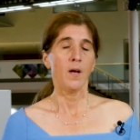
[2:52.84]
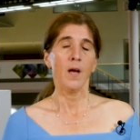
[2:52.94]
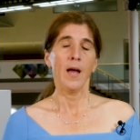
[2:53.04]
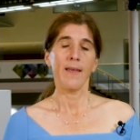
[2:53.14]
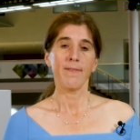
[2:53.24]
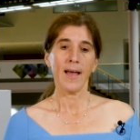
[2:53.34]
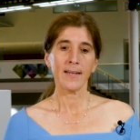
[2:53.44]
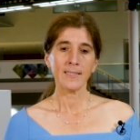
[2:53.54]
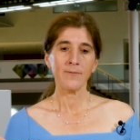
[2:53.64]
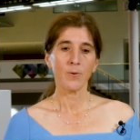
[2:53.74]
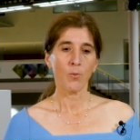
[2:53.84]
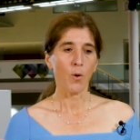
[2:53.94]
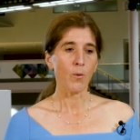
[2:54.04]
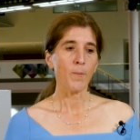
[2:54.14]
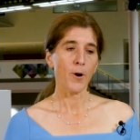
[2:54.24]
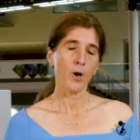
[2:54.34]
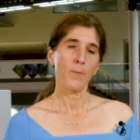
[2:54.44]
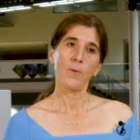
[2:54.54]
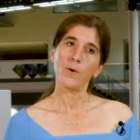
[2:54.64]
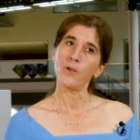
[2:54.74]
And that's even more
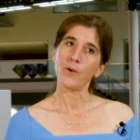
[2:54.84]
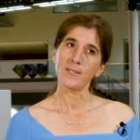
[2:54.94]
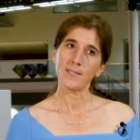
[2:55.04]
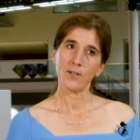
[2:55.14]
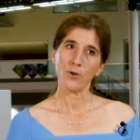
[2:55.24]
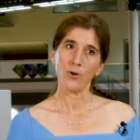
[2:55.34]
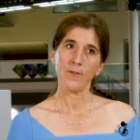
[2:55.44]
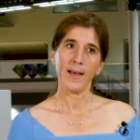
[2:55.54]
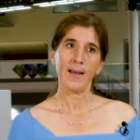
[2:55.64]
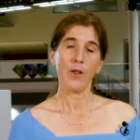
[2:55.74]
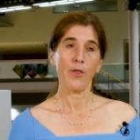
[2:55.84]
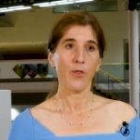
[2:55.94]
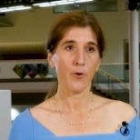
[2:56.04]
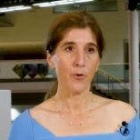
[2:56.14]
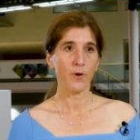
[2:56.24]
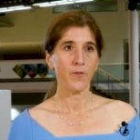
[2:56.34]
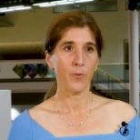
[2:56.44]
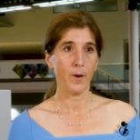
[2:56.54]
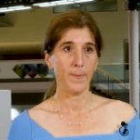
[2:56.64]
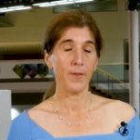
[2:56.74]
remarkable when you consider that a third of the
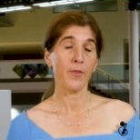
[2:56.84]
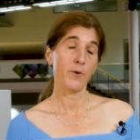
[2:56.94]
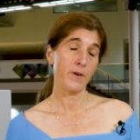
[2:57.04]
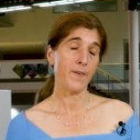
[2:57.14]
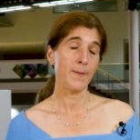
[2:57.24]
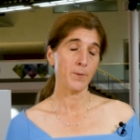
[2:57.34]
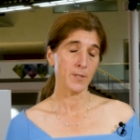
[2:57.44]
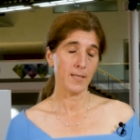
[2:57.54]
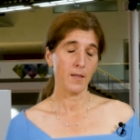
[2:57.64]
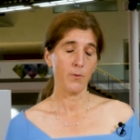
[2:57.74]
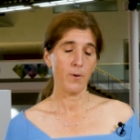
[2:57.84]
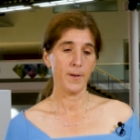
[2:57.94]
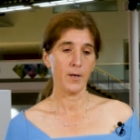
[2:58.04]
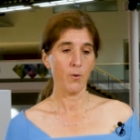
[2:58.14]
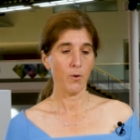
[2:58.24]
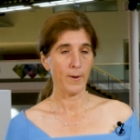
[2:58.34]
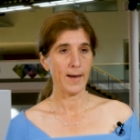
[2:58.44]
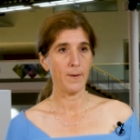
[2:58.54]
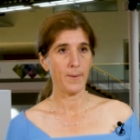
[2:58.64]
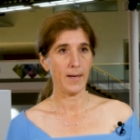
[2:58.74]
women, 35% of the women who are
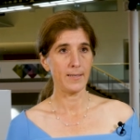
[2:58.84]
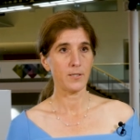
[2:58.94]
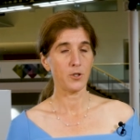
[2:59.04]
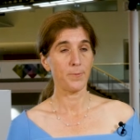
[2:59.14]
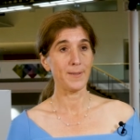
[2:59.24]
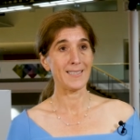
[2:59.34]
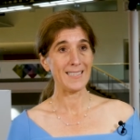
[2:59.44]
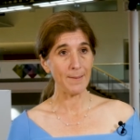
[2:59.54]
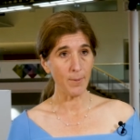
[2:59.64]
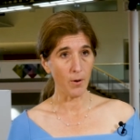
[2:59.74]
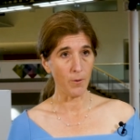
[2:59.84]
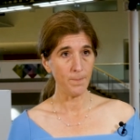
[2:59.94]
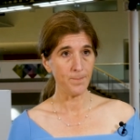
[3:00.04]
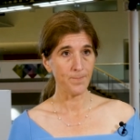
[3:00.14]
randomized to placebo,